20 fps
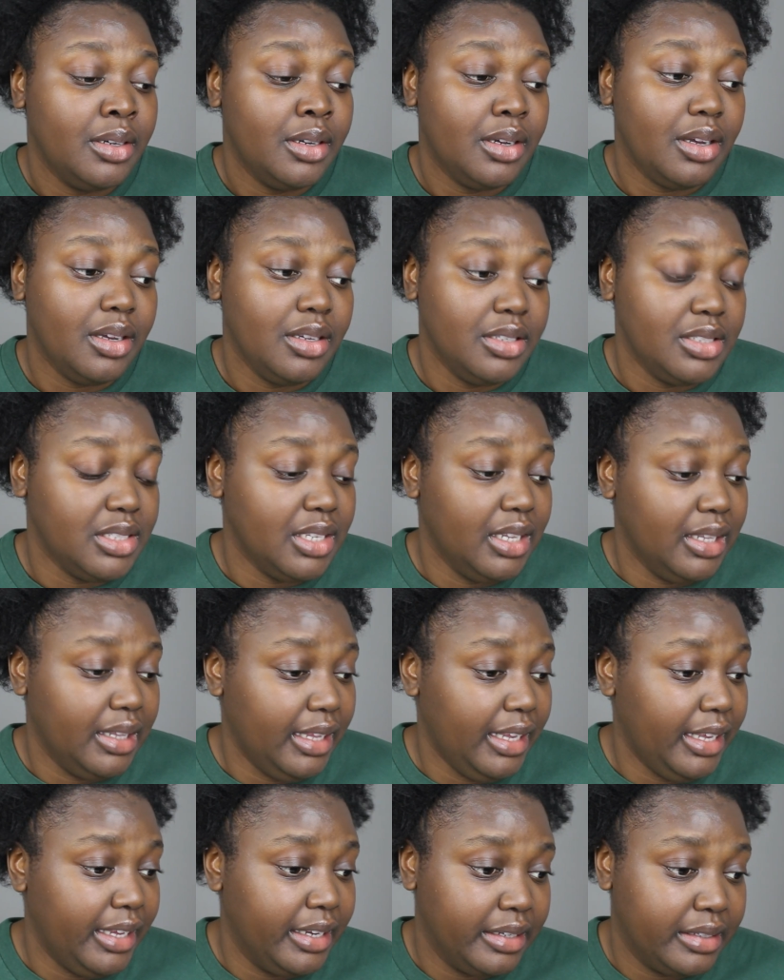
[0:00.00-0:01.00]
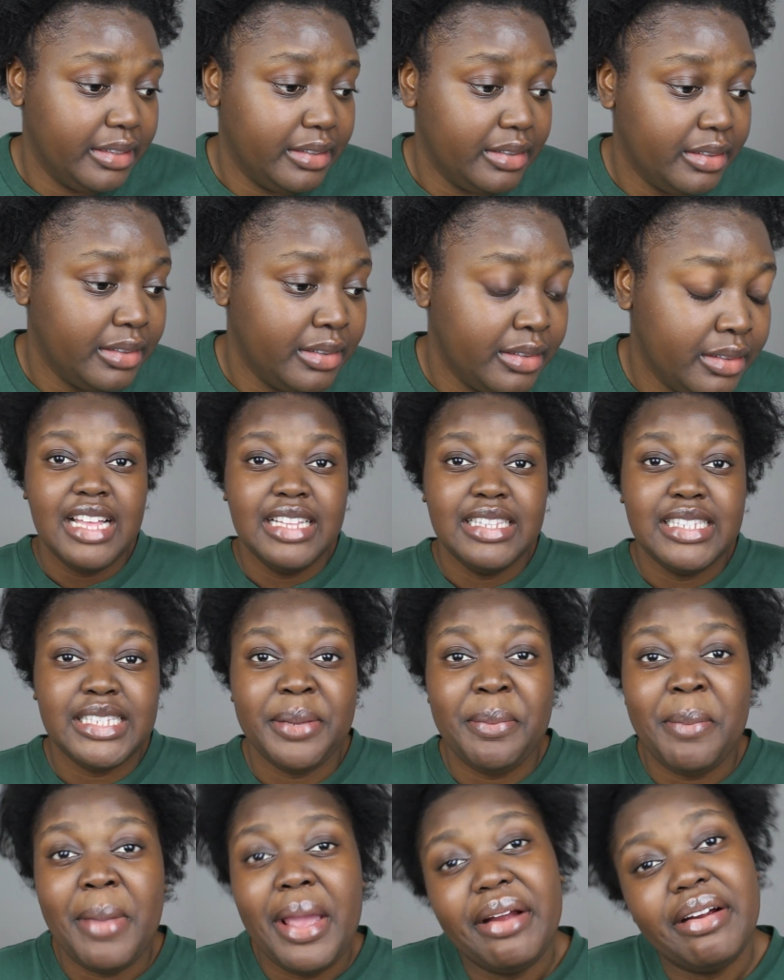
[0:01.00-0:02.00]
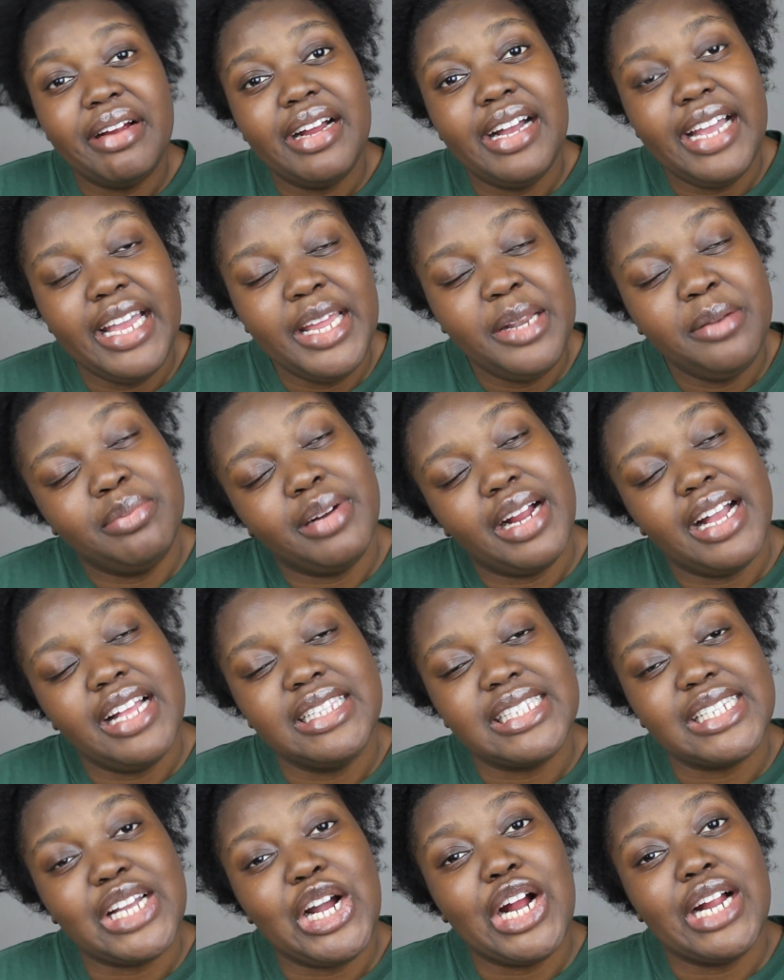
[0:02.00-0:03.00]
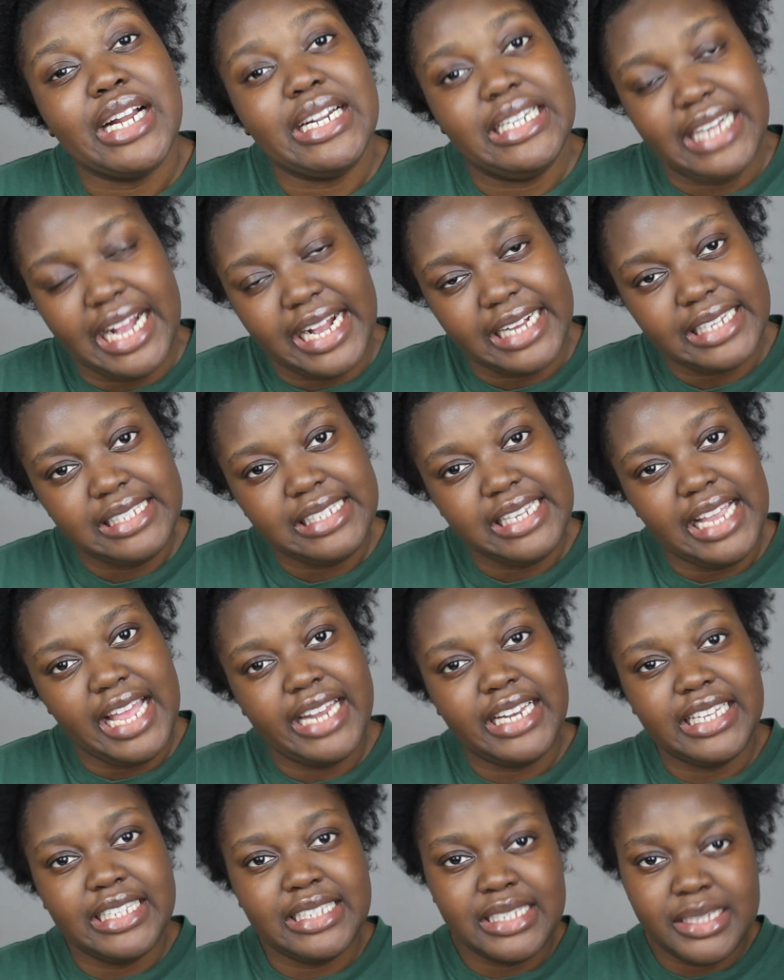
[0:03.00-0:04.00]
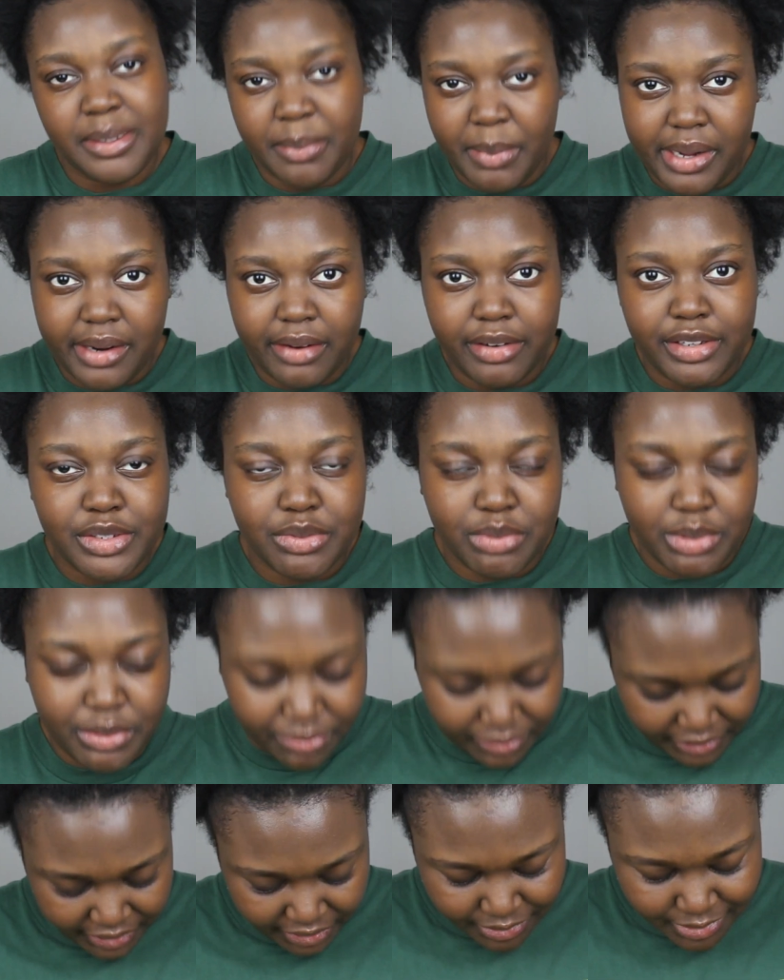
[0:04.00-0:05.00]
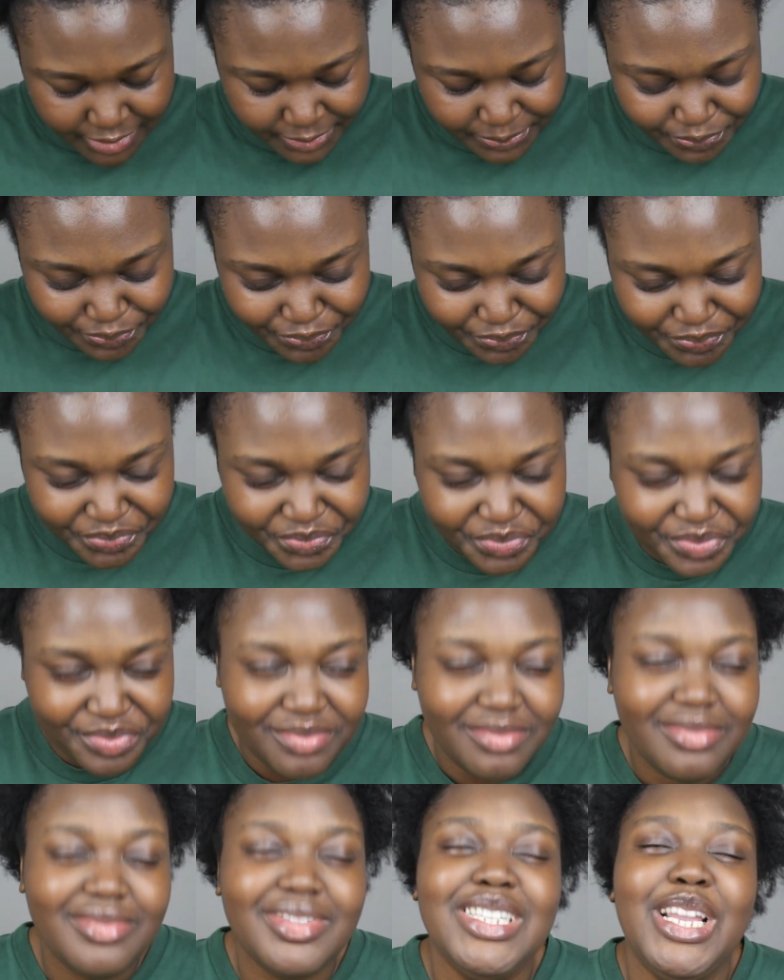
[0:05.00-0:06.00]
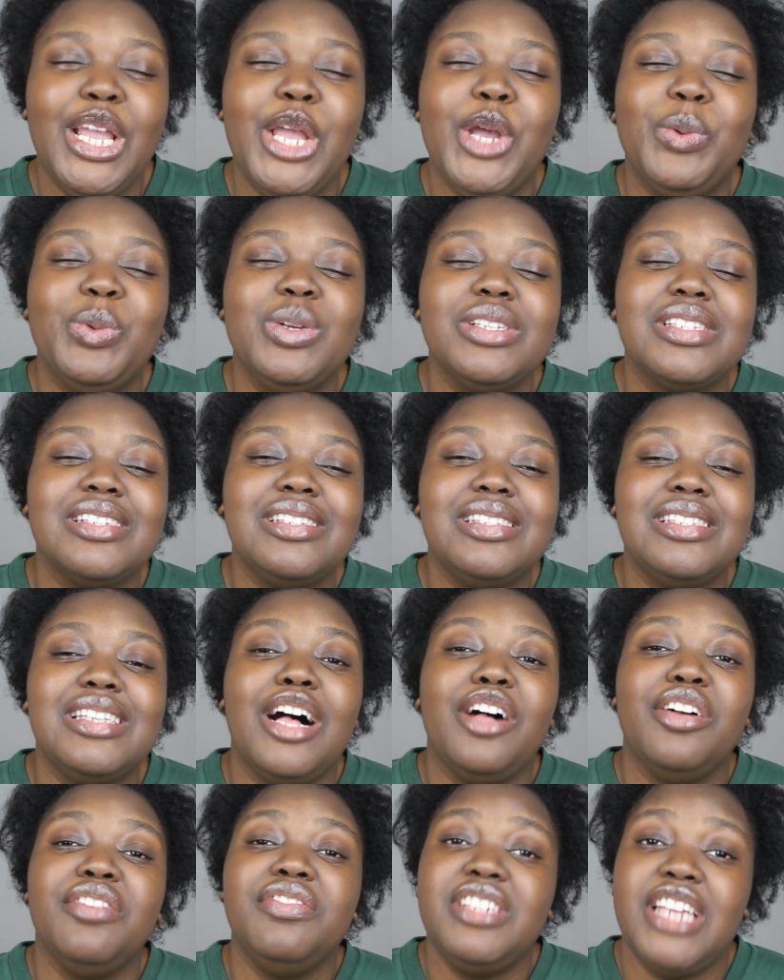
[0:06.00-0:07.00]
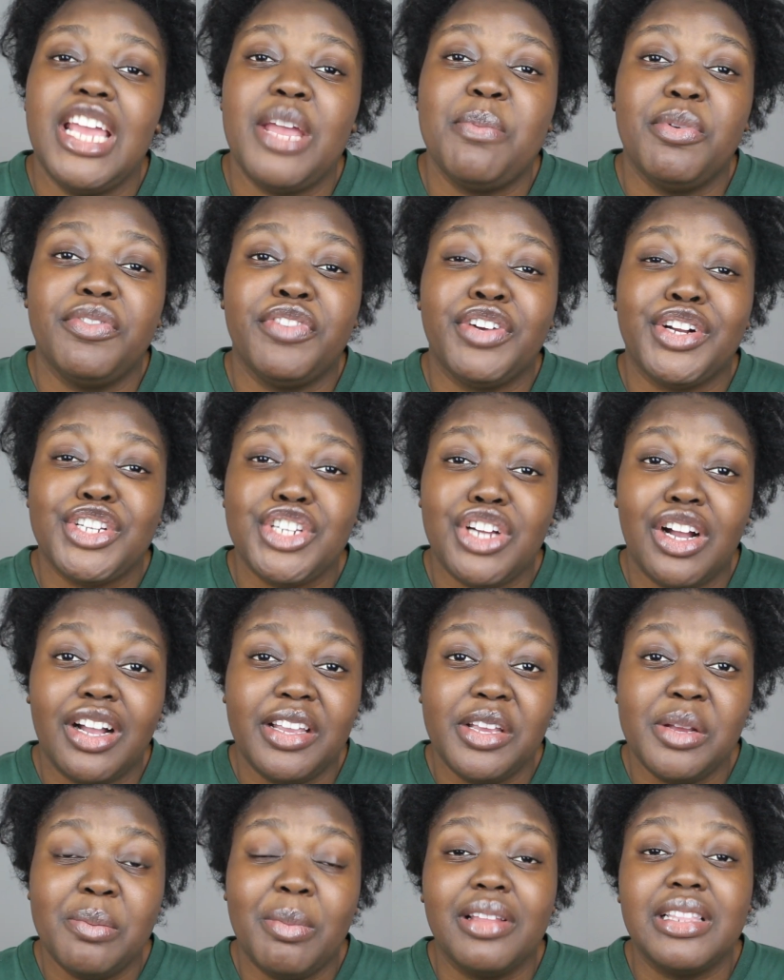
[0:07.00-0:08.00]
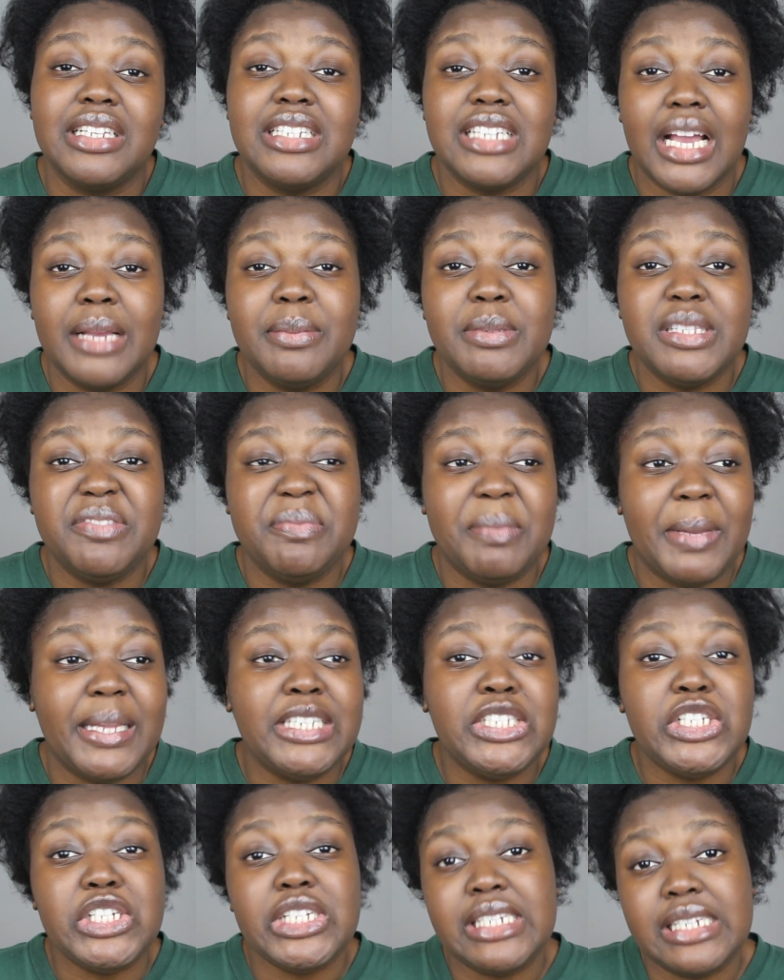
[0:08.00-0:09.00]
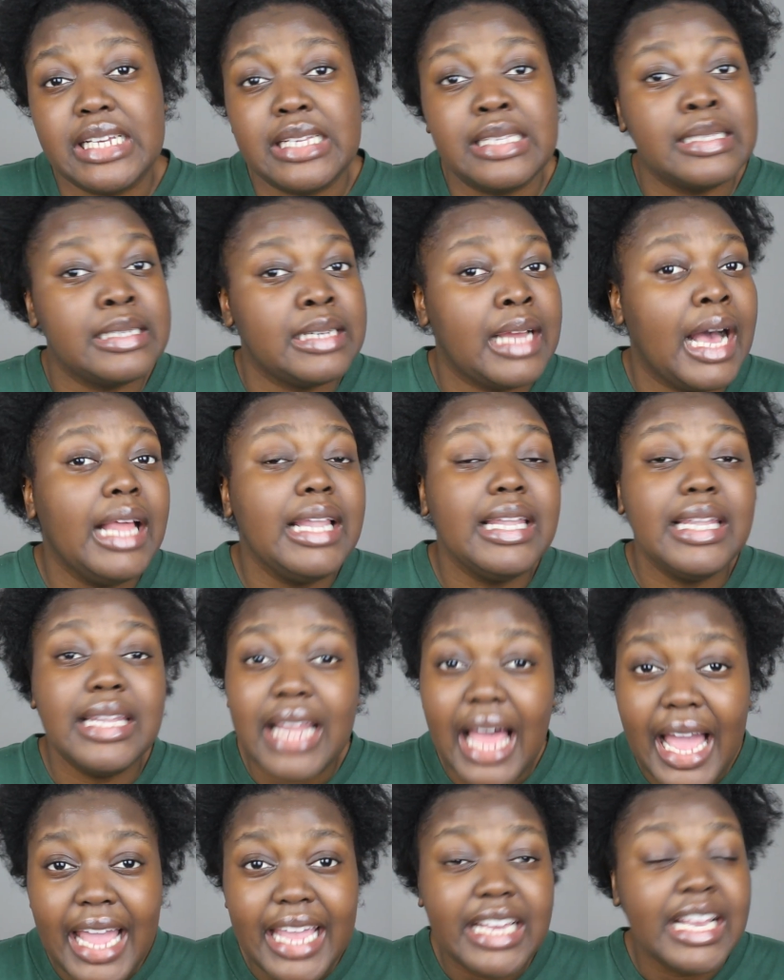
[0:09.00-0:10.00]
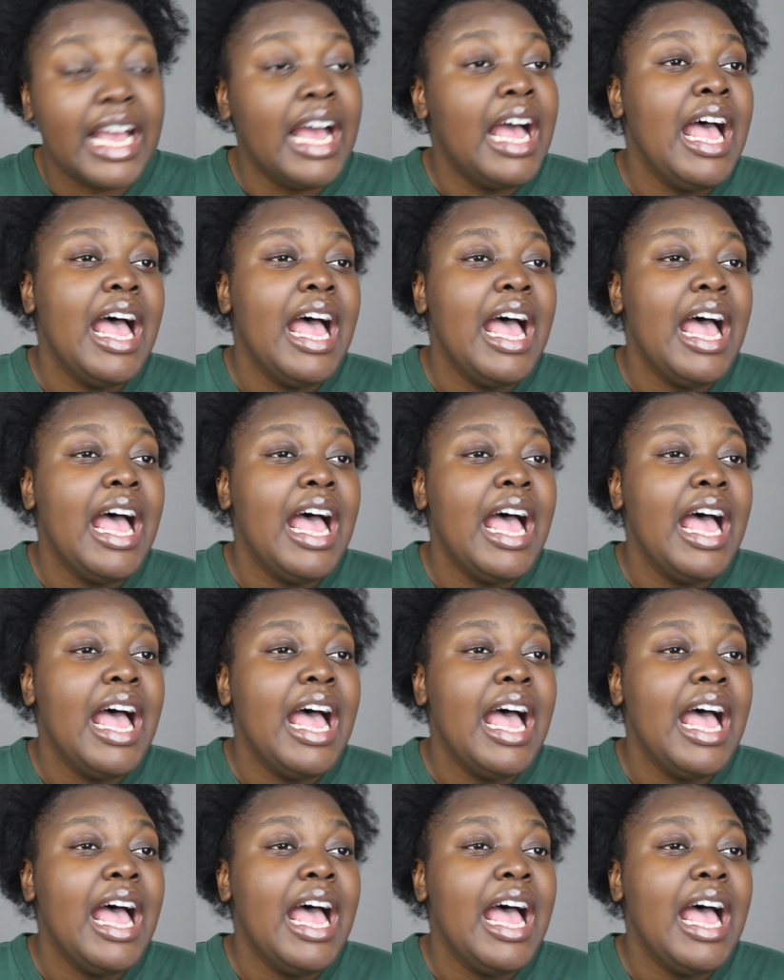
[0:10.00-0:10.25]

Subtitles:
Oh, Celine. Tamara and Brent are next. And in Tamara's reveal, it was a self-tape of her talking about the types of men she does not like.